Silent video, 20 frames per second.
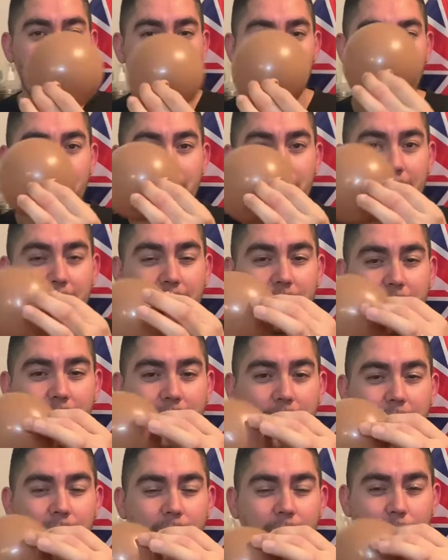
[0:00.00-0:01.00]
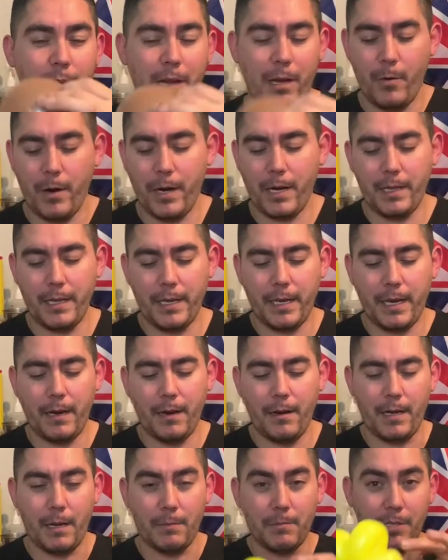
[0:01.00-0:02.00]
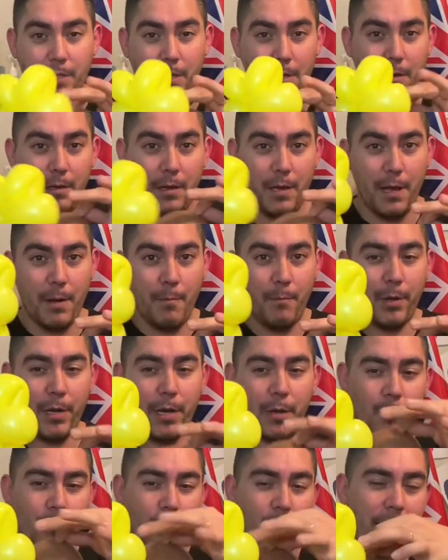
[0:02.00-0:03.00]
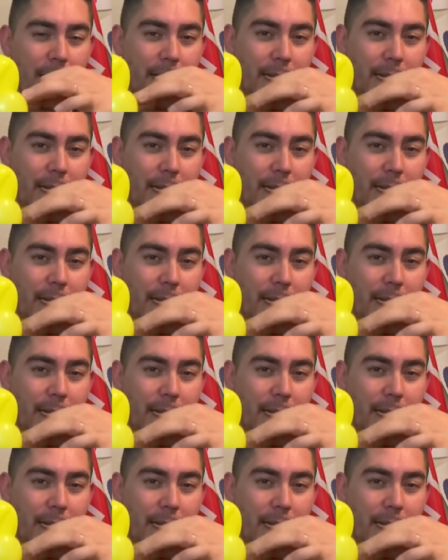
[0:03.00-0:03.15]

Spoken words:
I'm just taking the end of my quick link here, and I'm just going to put it right